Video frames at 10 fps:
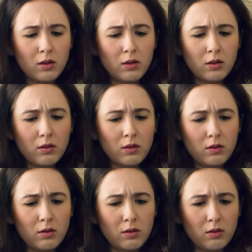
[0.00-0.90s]

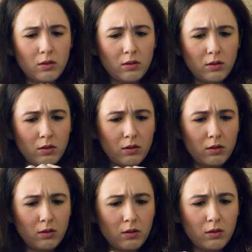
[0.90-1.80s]

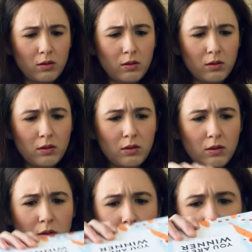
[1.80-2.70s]

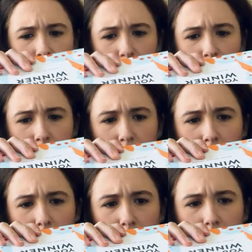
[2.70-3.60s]

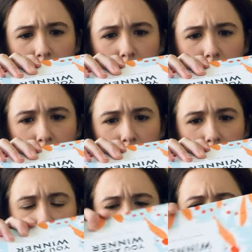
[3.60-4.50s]

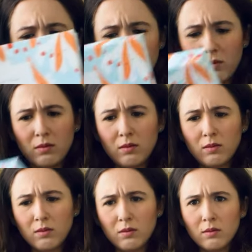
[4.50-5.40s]

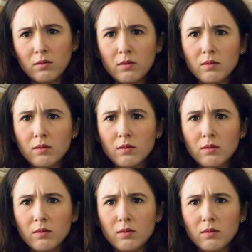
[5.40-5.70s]
(silence)